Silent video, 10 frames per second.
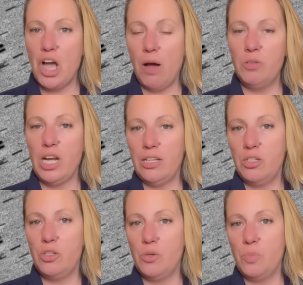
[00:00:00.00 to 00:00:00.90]

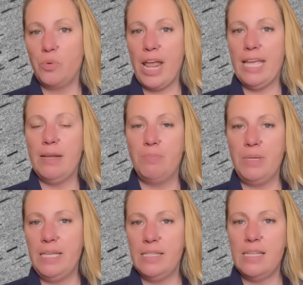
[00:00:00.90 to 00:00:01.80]
object to break in
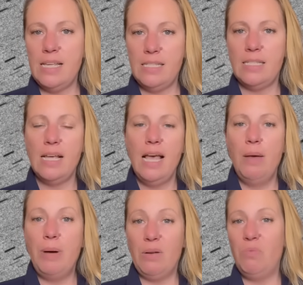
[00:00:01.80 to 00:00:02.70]
pieces,
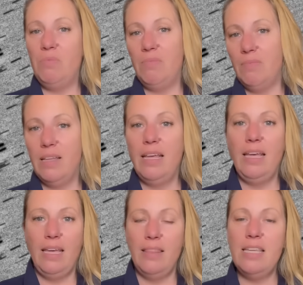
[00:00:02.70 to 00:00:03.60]
but
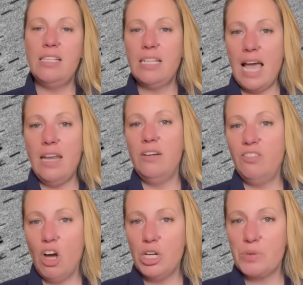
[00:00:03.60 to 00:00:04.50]
this kind of
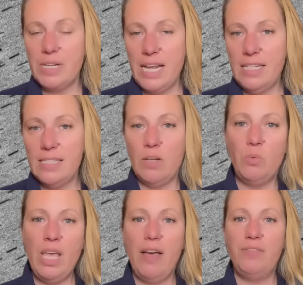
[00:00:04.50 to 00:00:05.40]
contradicts that
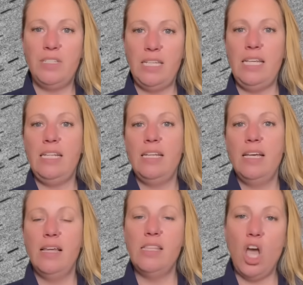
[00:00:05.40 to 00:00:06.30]
we have seen
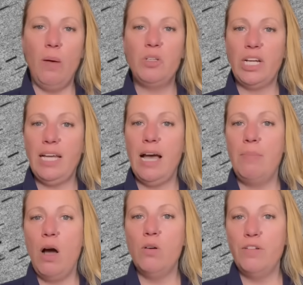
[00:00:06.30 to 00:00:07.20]
the object
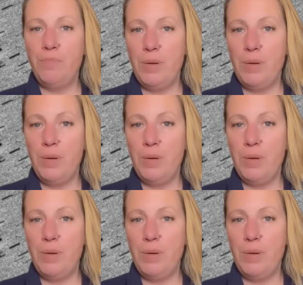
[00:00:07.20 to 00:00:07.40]
come out of